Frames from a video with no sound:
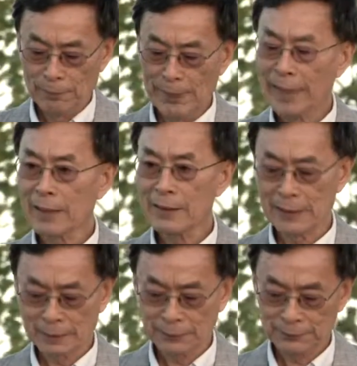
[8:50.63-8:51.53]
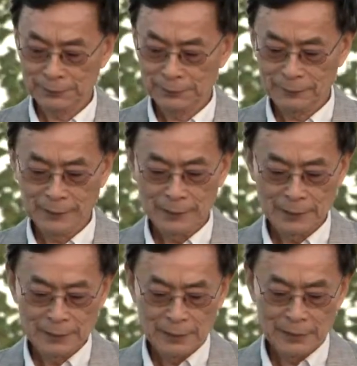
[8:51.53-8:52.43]
Menarche,
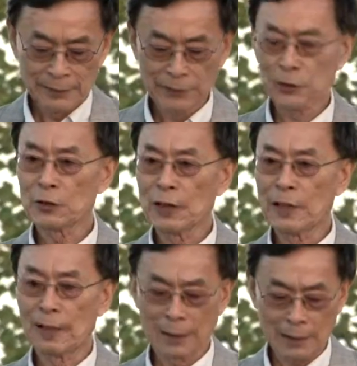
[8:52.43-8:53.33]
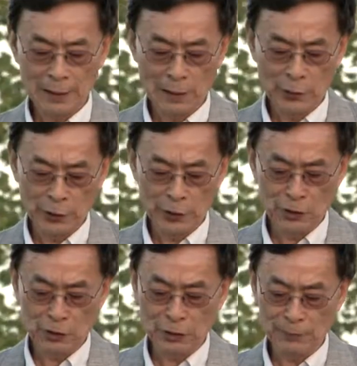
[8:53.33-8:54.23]
the first
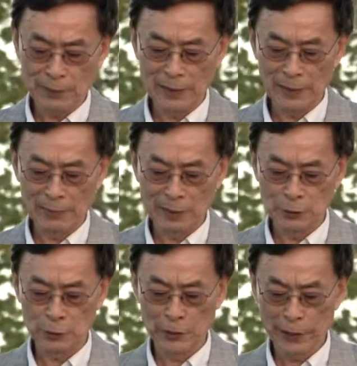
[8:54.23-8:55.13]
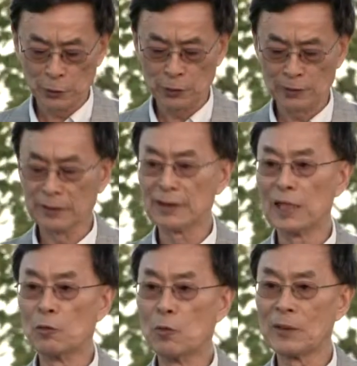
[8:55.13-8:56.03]
occurrence of menstruation in
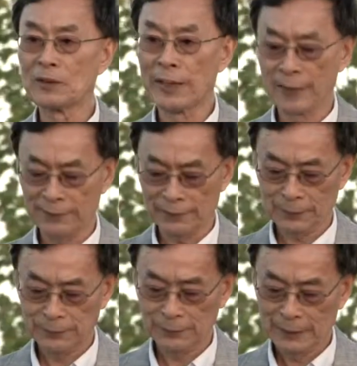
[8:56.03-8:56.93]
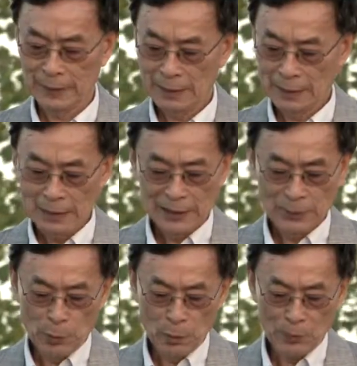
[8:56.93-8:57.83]
a woman's life.
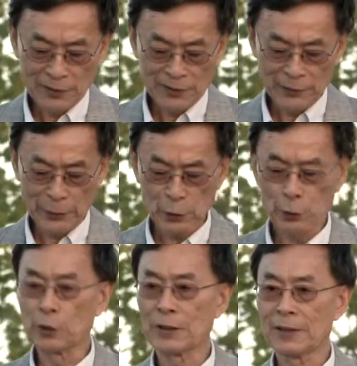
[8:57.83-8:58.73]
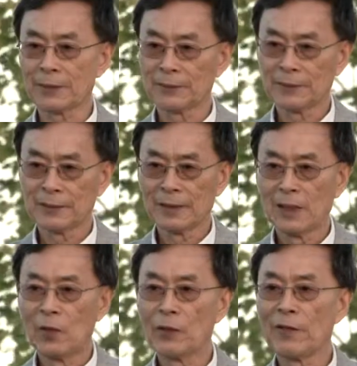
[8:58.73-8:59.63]
The poem is very short,
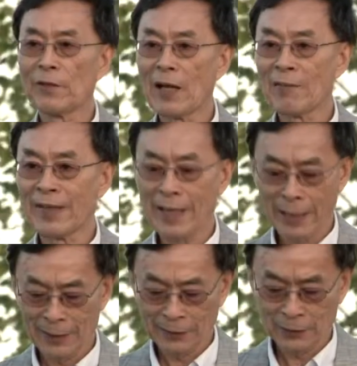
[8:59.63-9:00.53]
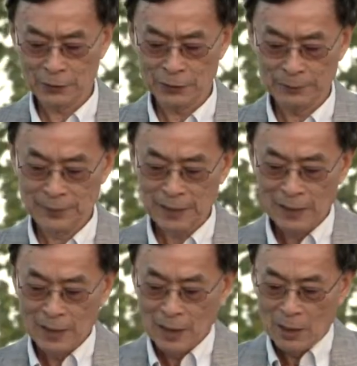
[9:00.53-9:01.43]
only 5 lines,
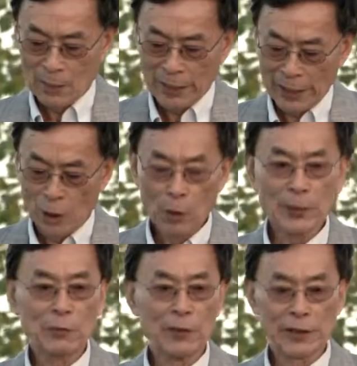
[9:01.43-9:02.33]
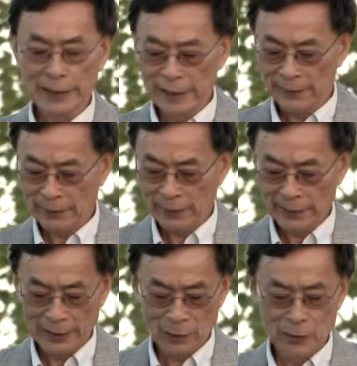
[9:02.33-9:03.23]
but I hope it will leave
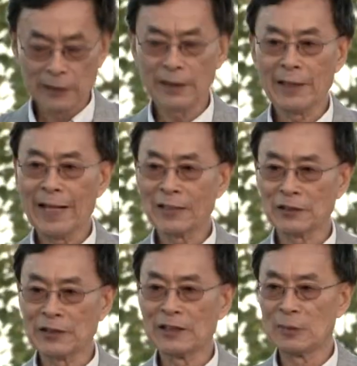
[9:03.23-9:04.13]
a longer lasting